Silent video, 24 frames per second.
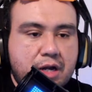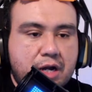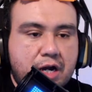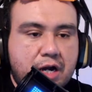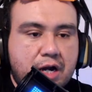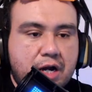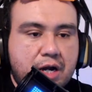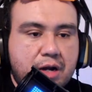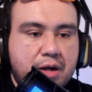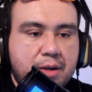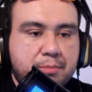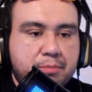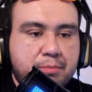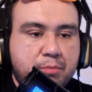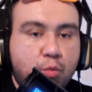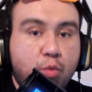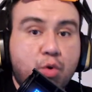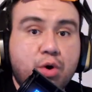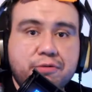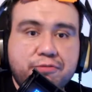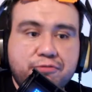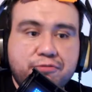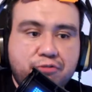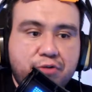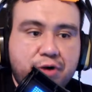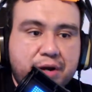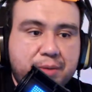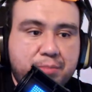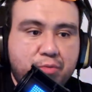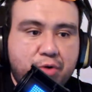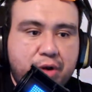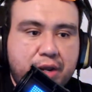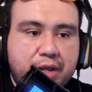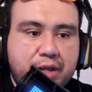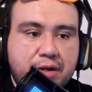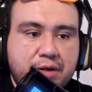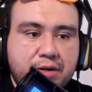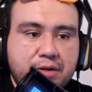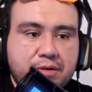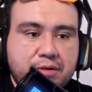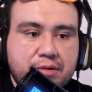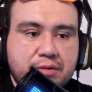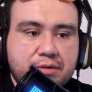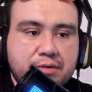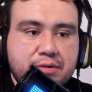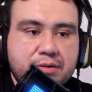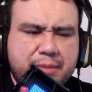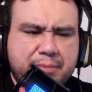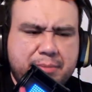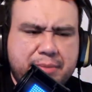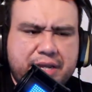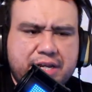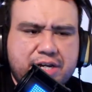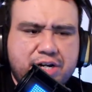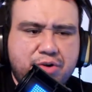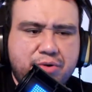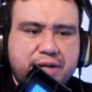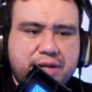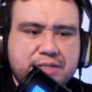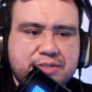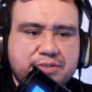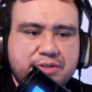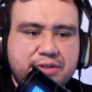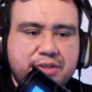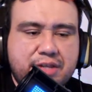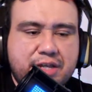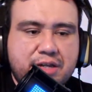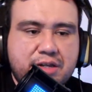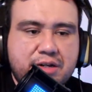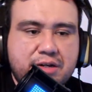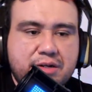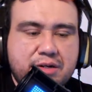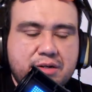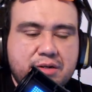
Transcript: Warframe, right? Am I correct on that?